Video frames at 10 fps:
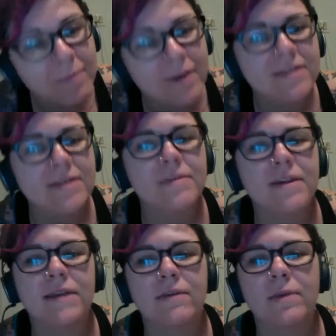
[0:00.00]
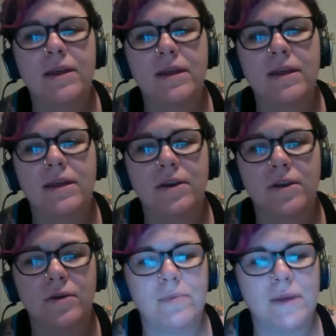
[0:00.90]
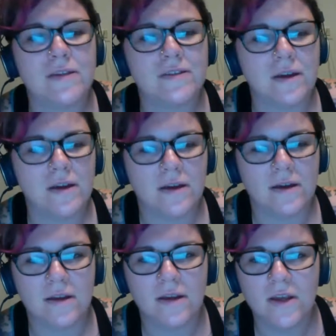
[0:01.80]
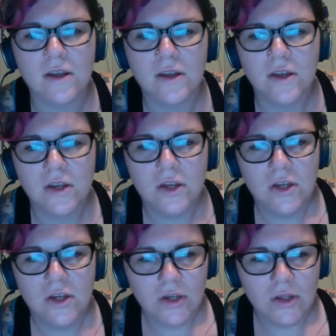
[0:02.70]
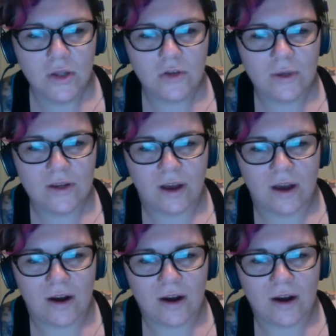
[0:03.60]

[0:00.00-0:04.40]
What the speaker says: but it seems like everybody can hear you based on the Twitter.